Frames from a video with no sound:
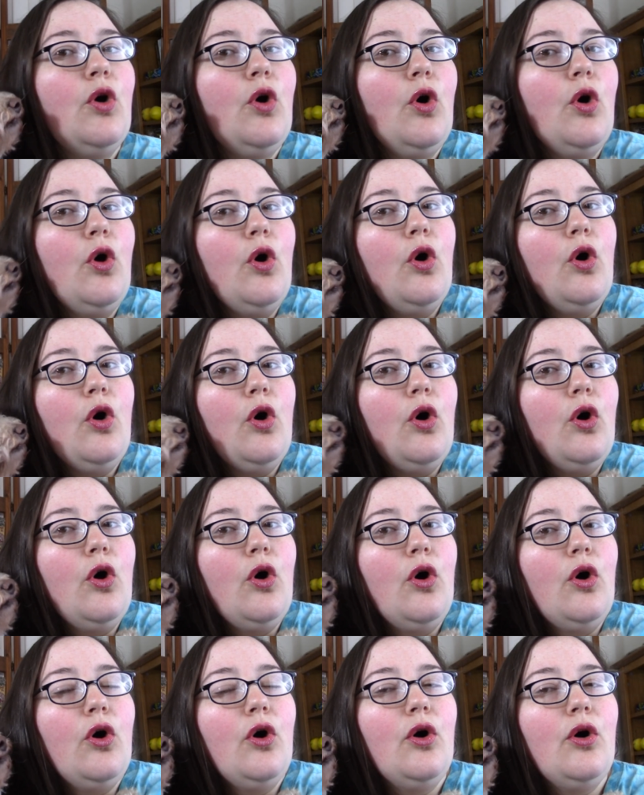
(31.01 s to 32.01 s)

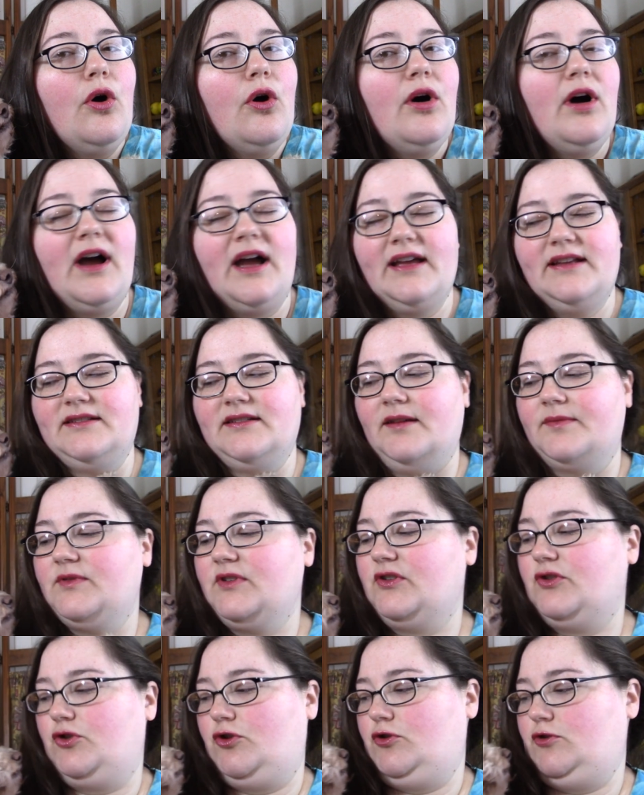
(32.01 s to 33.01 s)
Oh, I
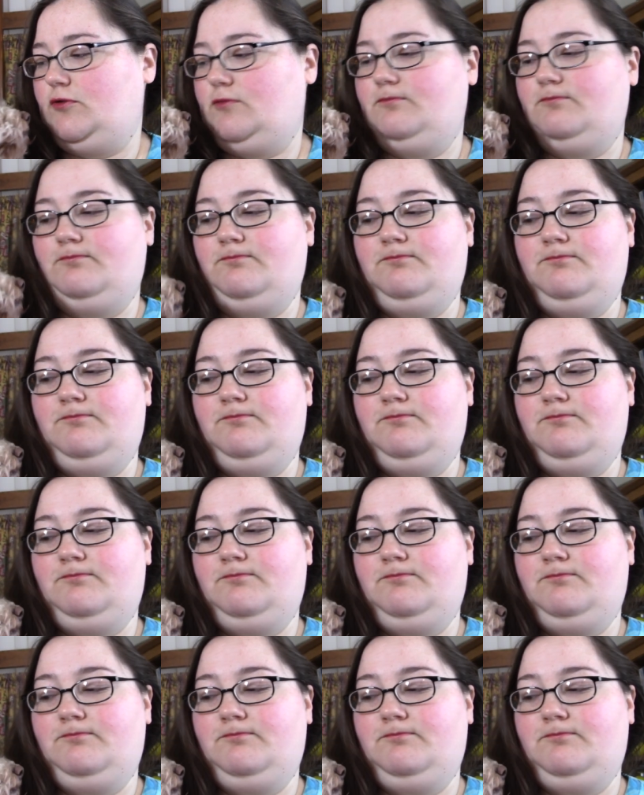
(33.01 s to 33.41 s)
adopted her,